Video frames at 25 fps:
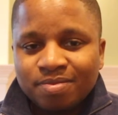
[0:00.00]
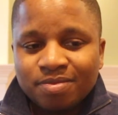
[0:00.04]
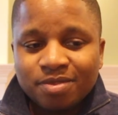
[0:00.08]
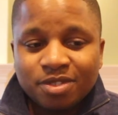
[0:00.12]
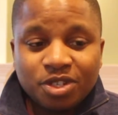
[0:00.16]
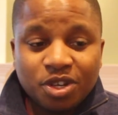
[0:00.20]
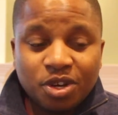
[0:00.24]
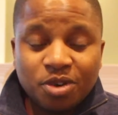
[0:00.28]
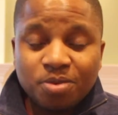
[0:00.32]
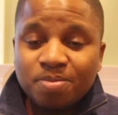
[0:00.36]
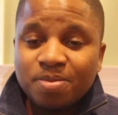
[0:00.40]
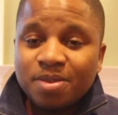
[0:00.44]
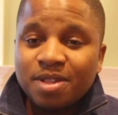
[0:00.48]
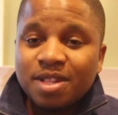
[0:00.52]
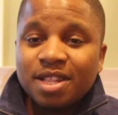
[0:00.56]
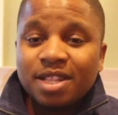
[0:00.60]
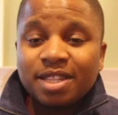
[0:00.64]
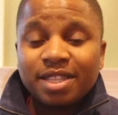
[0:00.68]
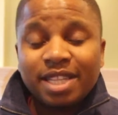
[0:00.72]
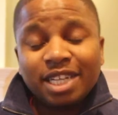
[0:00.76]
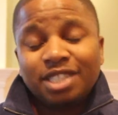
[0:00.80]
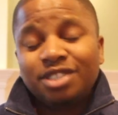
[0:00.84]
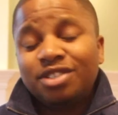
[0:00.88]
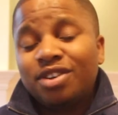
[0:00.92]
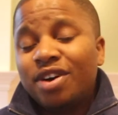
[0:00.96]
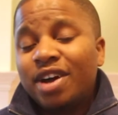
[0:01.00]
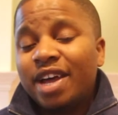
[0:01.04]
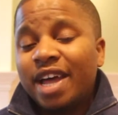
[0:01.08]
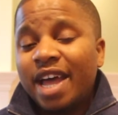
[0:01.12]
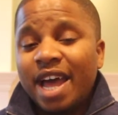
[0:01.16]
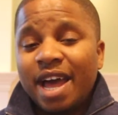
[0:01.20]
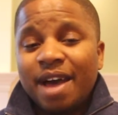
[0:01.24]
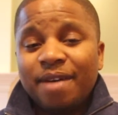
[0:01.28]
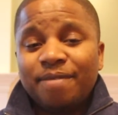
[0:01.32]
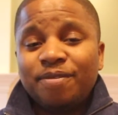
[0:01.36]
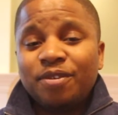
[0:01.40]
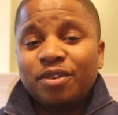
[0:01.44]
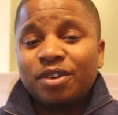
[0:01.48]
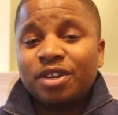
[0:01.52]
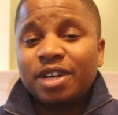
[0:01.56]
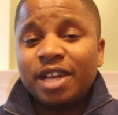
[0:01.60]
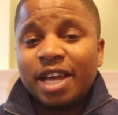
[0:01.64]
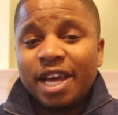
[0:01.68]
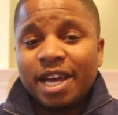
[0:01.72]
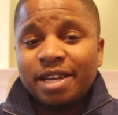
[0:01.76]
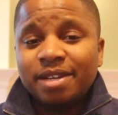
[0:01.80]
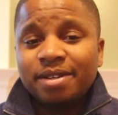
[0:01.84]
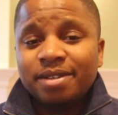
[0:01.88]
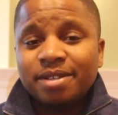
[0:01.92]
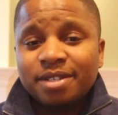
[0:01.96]
So that's all I have for
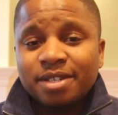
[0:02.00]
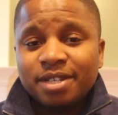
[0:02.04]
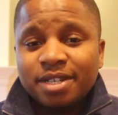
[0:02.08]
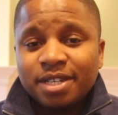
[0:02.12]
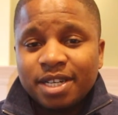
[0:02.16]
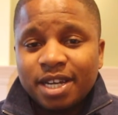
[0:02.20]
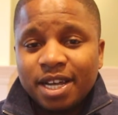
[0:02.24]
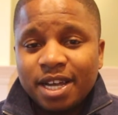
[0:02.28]
today.